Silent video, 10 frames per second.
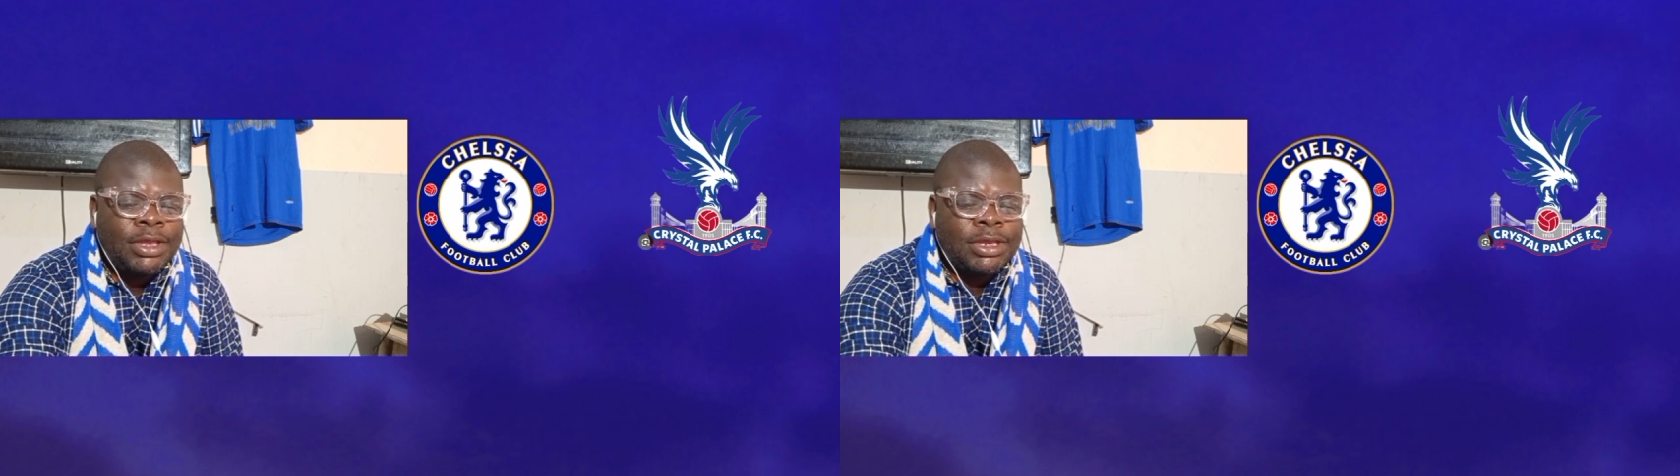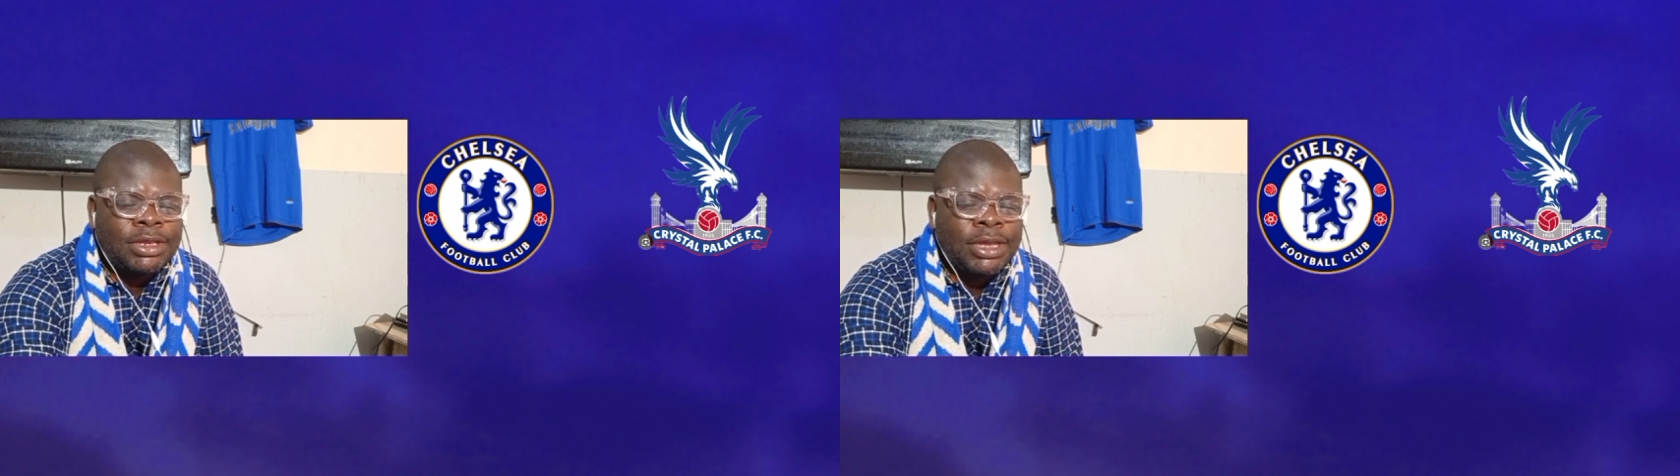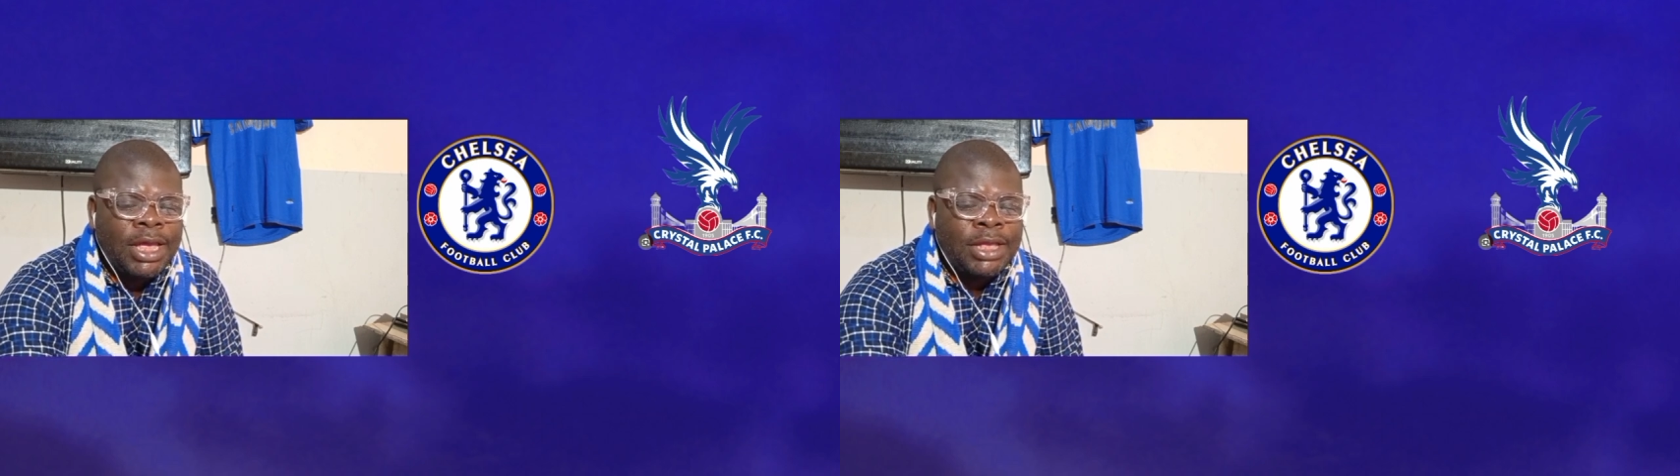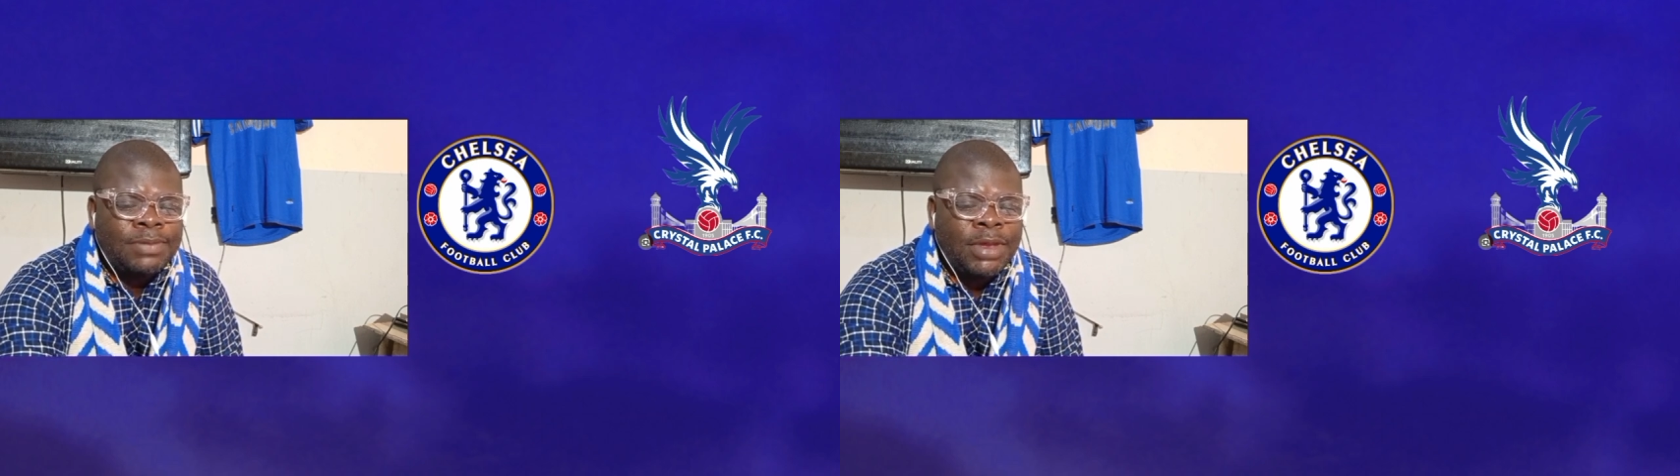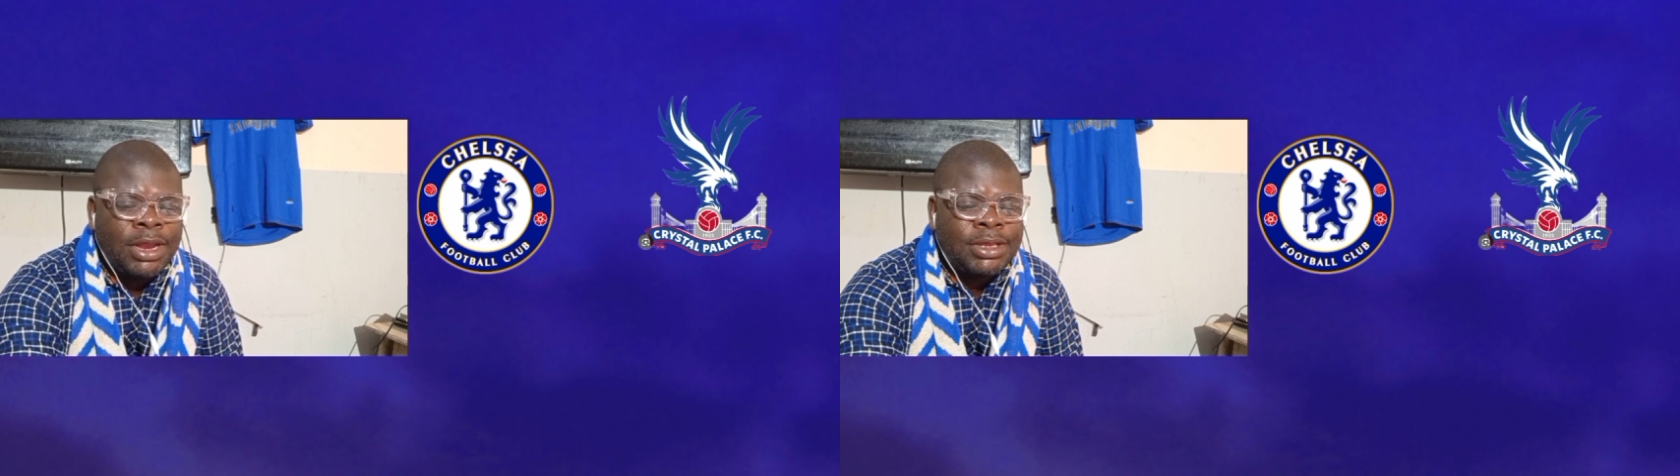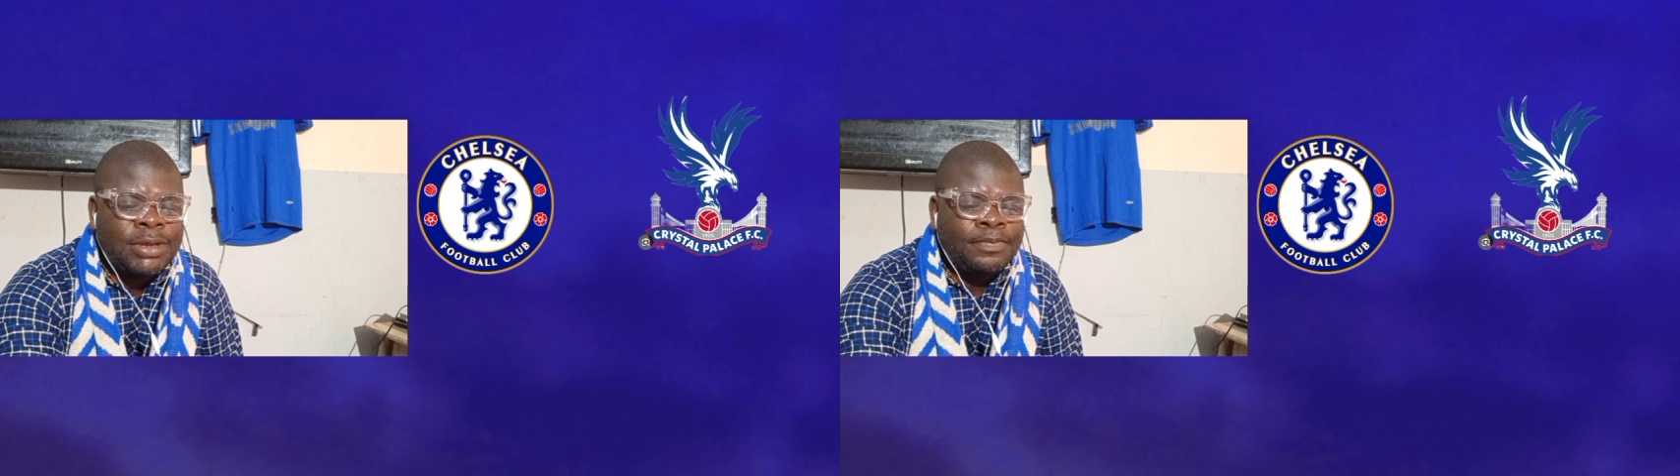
and 68th minute.